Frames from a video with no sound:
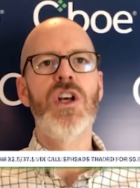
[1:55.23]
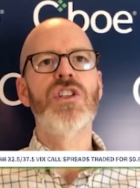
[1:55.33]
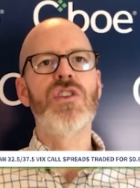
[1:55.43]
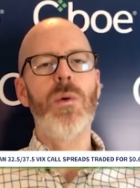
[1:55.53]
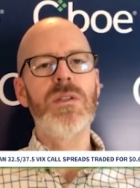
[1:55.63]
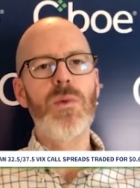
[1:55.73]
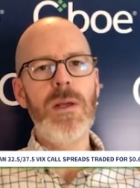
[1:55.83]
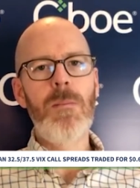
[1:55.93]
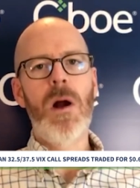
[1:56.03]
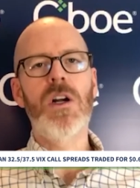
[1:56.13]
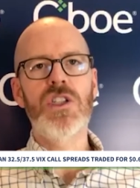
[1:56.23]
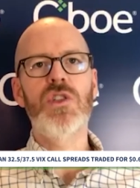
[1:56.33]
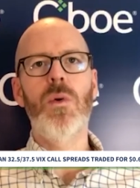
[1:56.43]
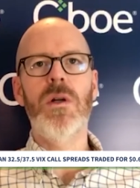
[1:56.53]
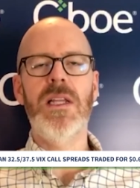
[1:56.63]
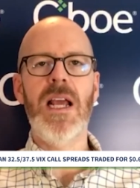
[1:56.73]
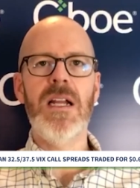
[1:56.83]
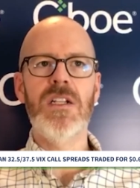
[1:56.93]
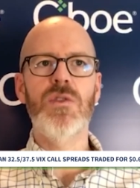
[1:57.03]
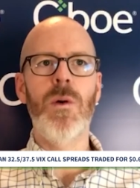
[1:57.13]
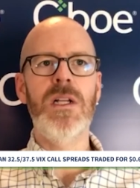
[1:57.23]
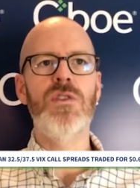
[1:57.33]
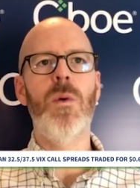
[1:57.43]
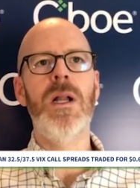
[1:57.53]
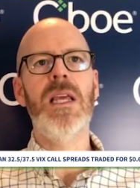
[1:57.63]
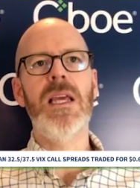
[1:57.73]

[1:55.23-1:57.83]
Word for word: So as we march toward the end of 2020,